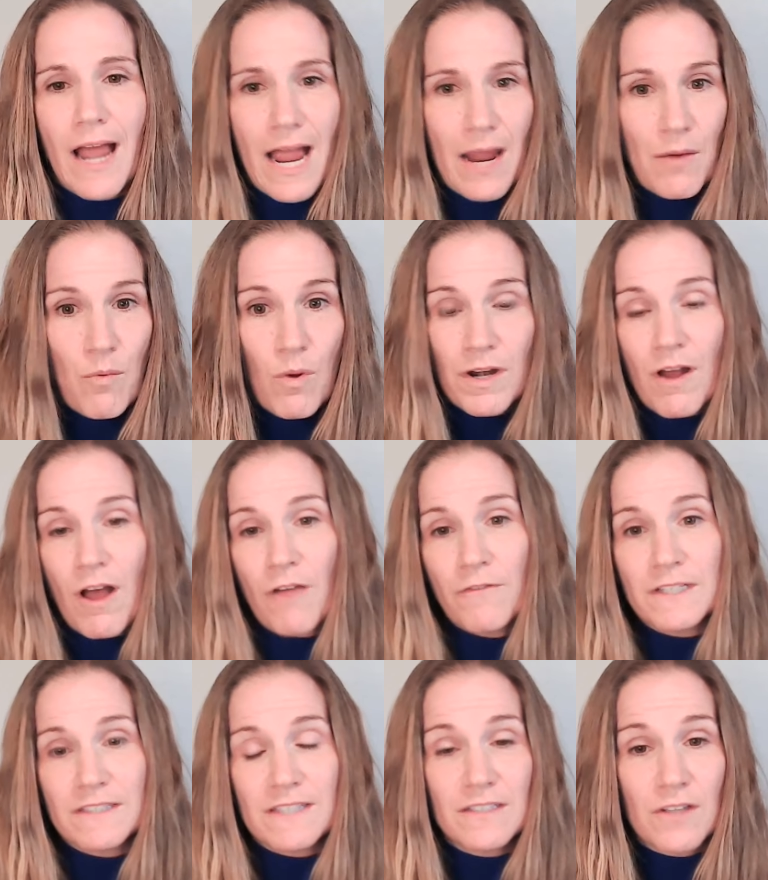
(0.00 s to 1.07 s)
I want an
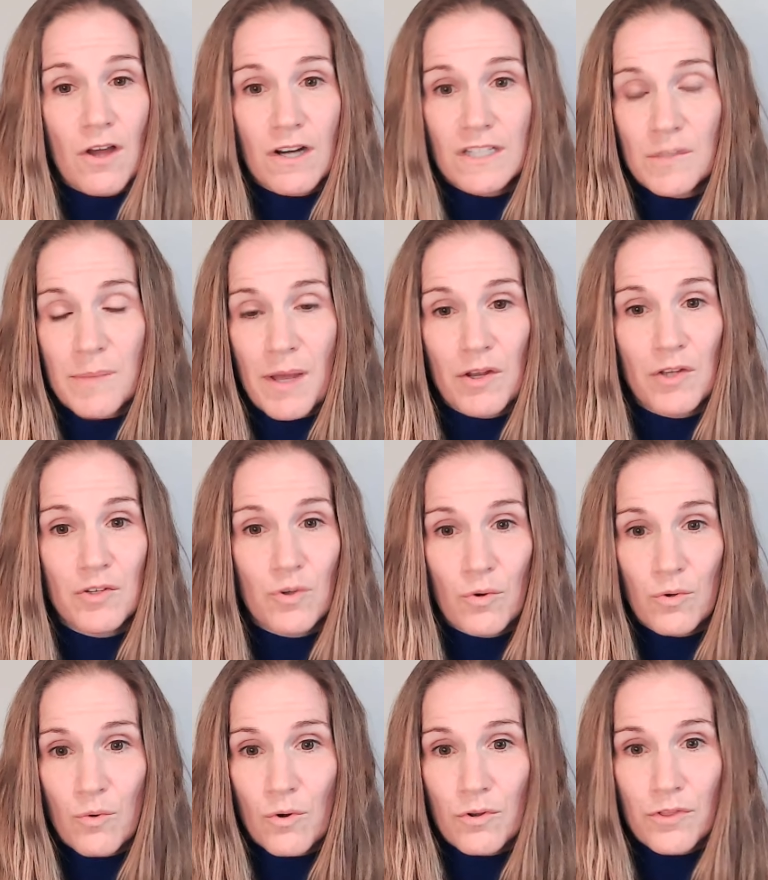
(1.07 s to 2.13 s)
office that talks about adult
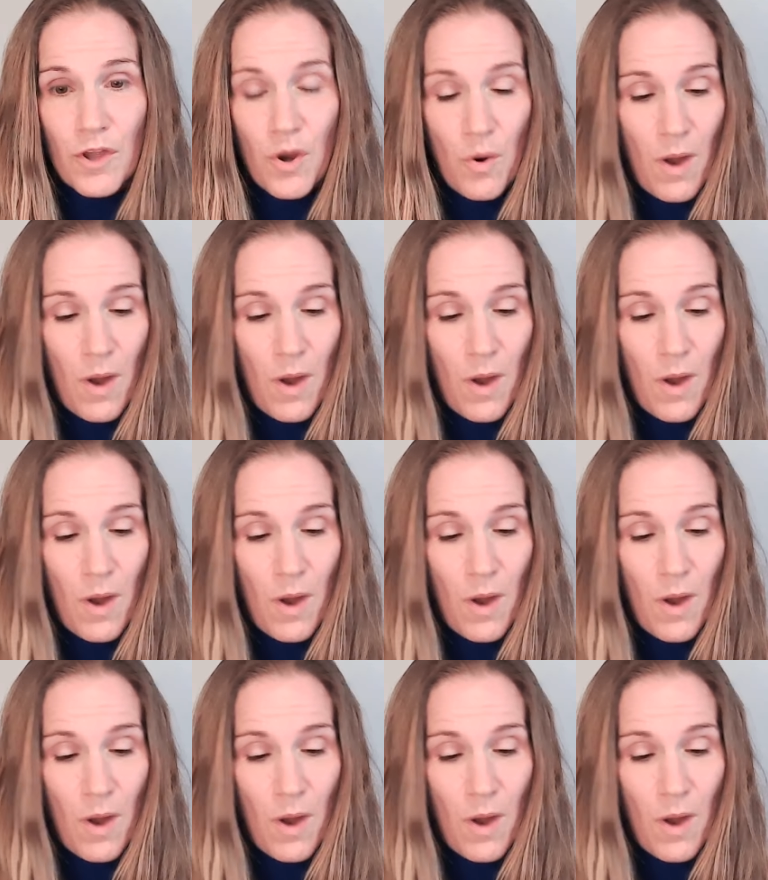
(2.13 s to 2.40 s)
ortho.